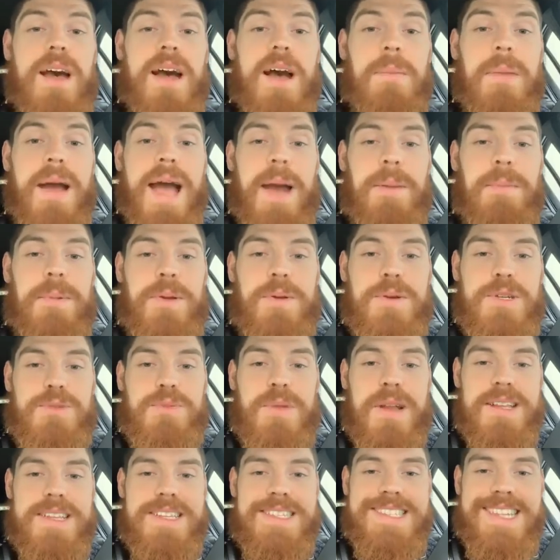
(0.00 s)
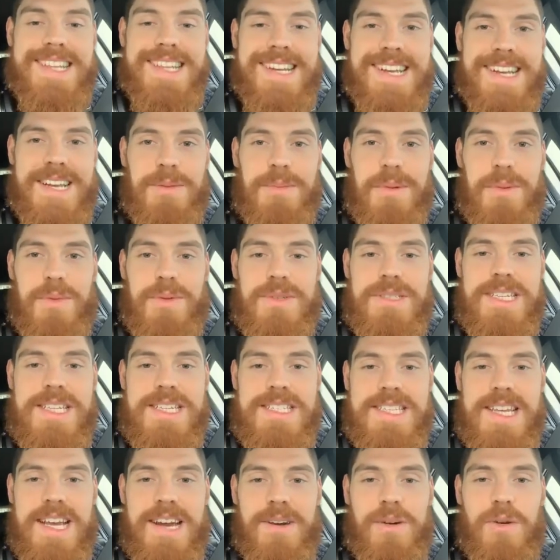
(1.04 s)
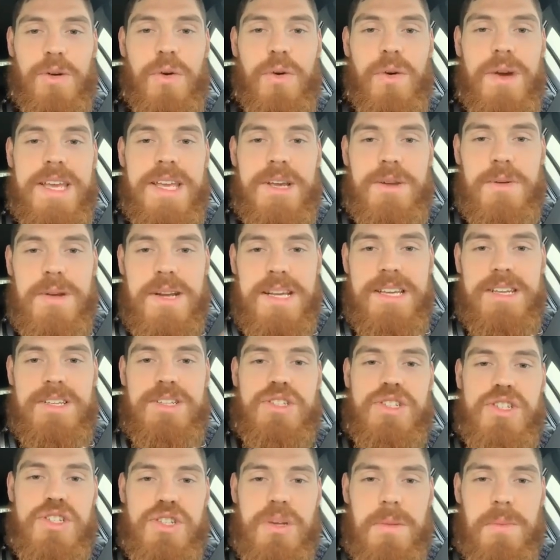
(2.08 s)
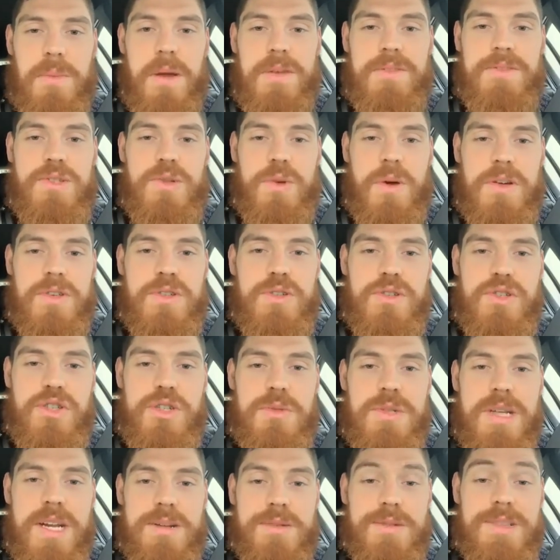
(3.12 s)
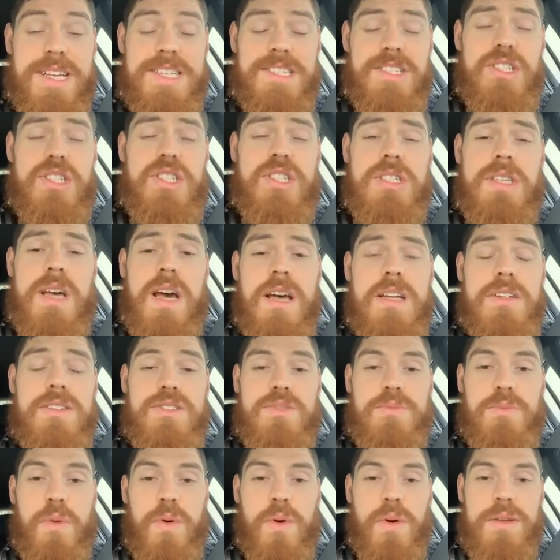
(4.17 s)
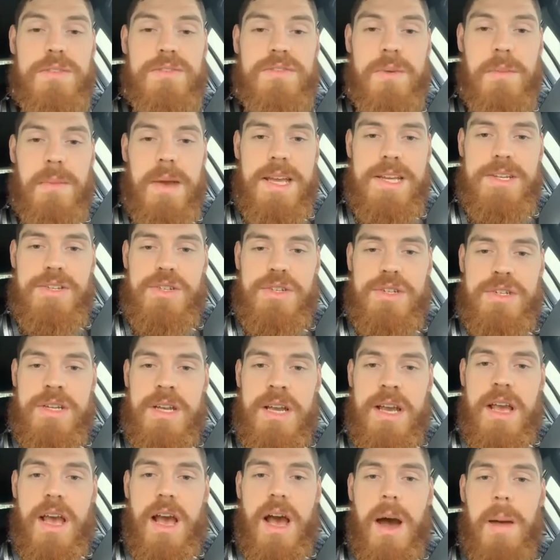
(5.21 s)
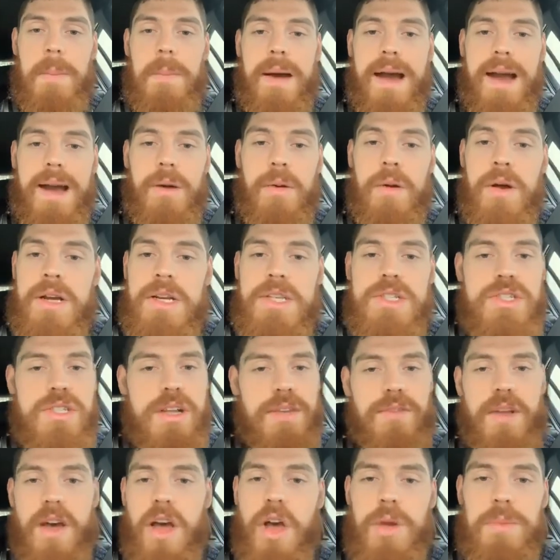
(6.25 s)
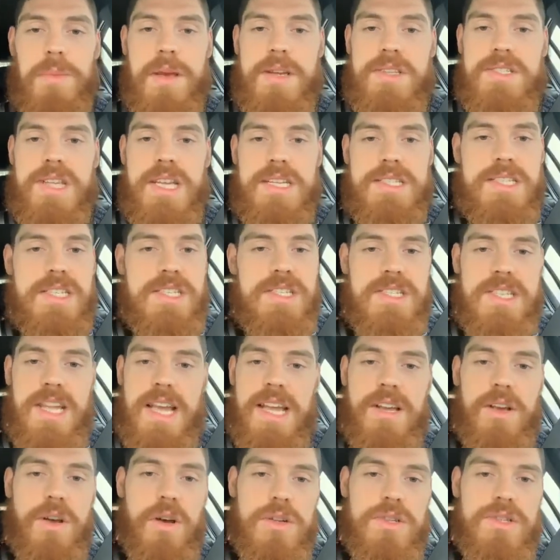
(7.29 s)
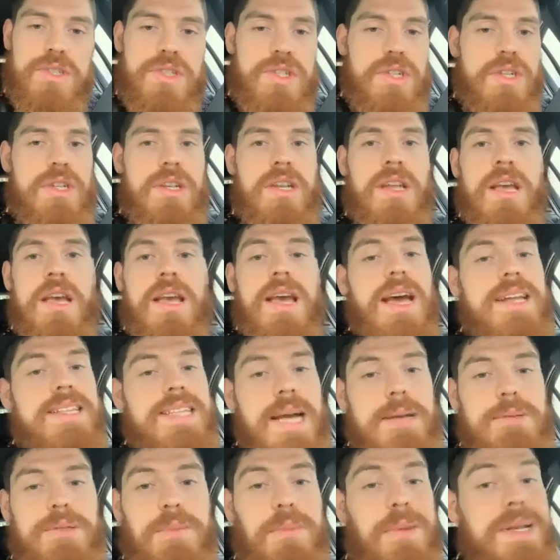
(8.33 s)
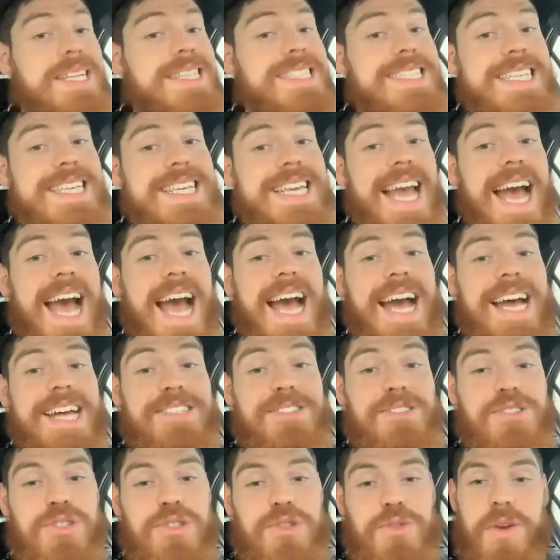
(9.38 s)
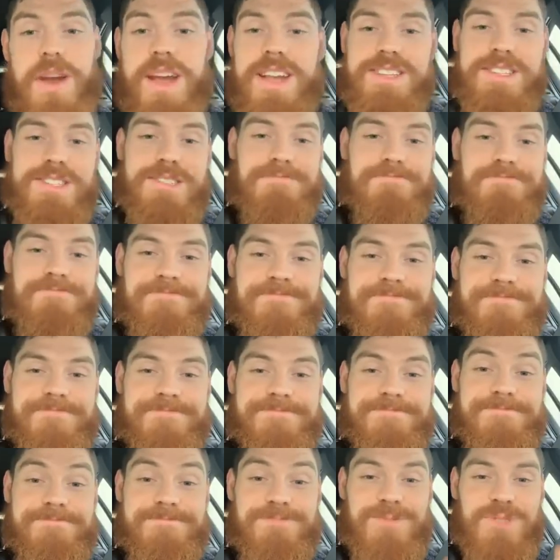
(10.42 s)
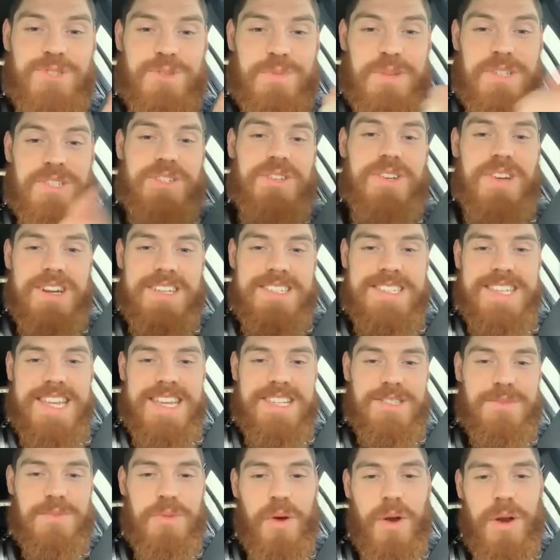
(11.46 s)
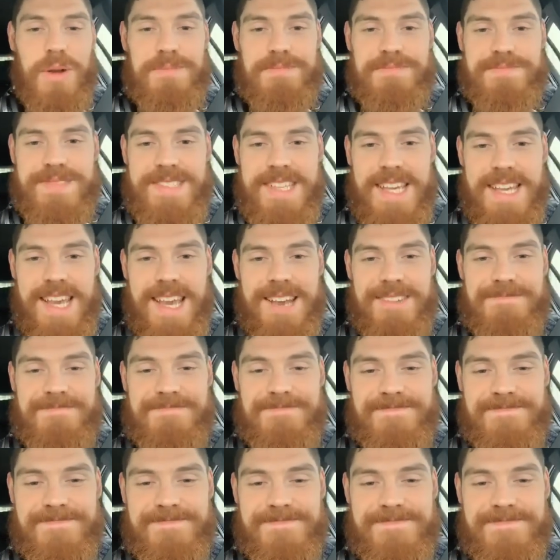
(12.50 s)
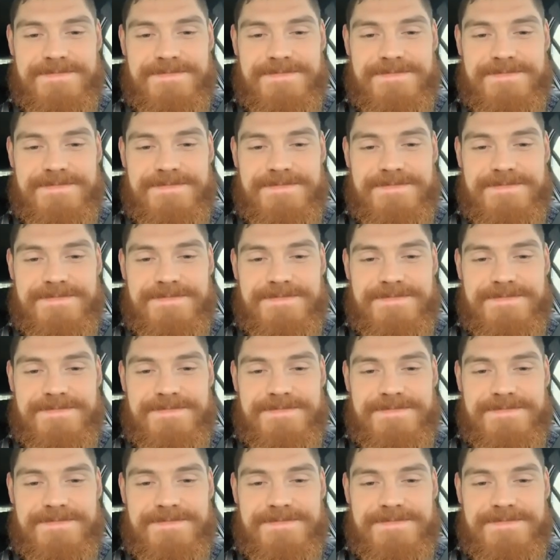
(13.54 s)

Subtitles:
I'm happy to explain this in a little bit more detail. Or equally, you can just jump over to our YouTube channel. There's tons more information about stuff like homeostasis, staying constant, adaptability, and stress. Speak to you guys again tomorrow. Take care.